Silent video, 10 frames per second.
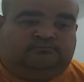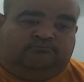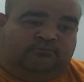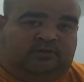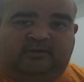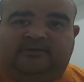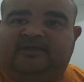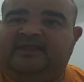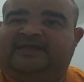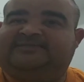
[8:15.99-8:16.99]
The
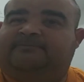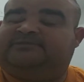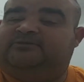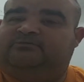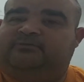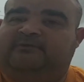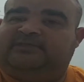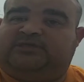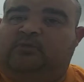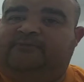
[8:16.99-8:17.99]
last episode of the
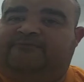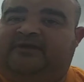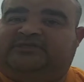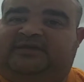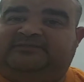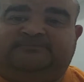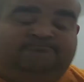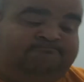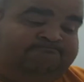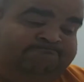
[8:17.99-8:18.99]
Star Wars franchise.
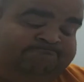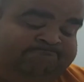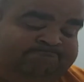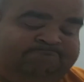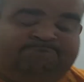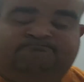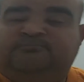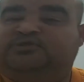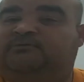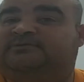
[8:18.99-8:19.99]

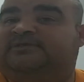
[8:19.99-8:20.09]
So we'll see.